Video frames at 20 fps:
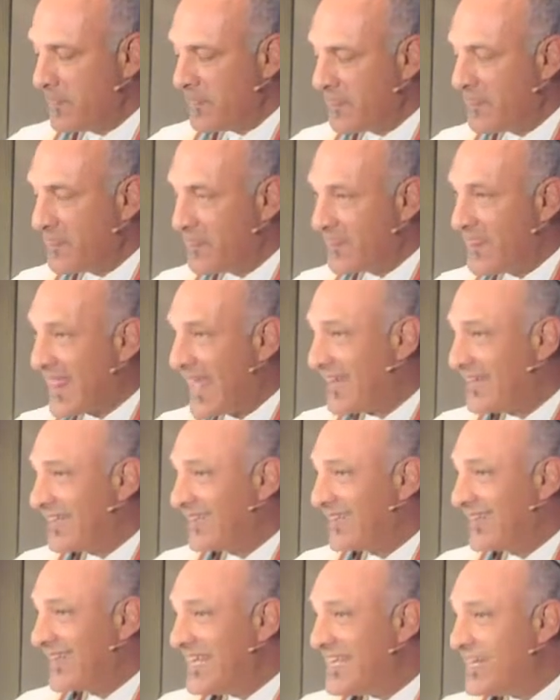that
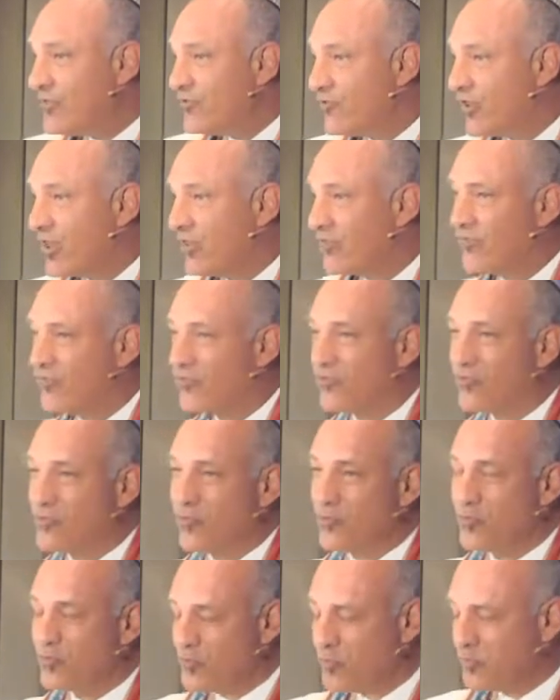leads us
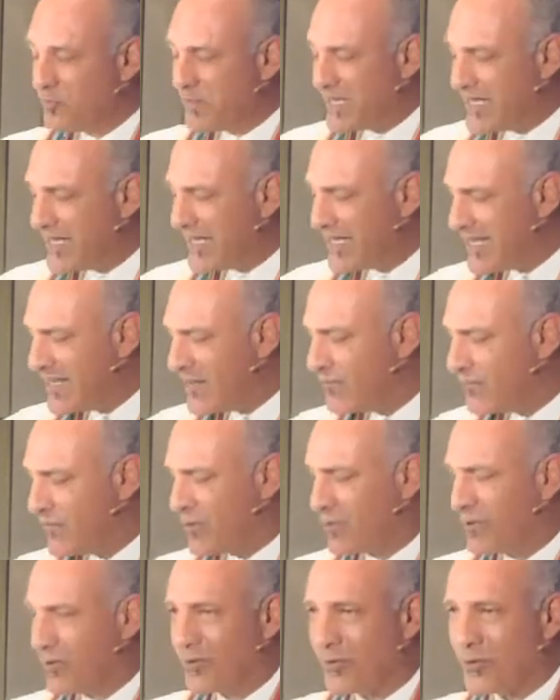to be
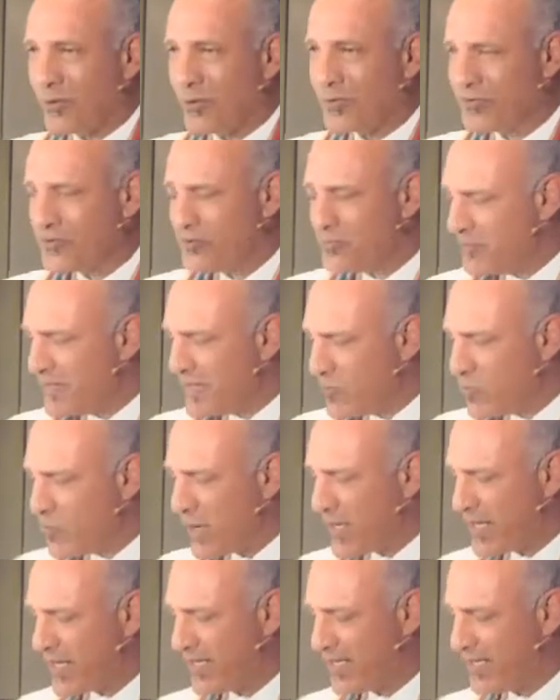evil or to be
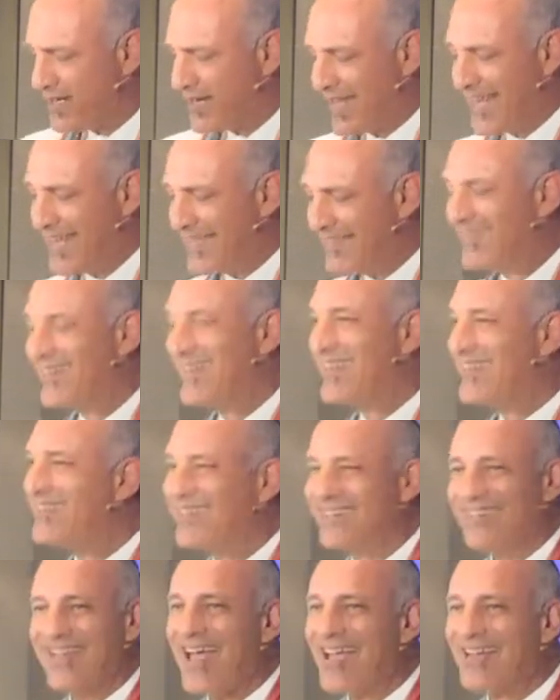wicked. It's inside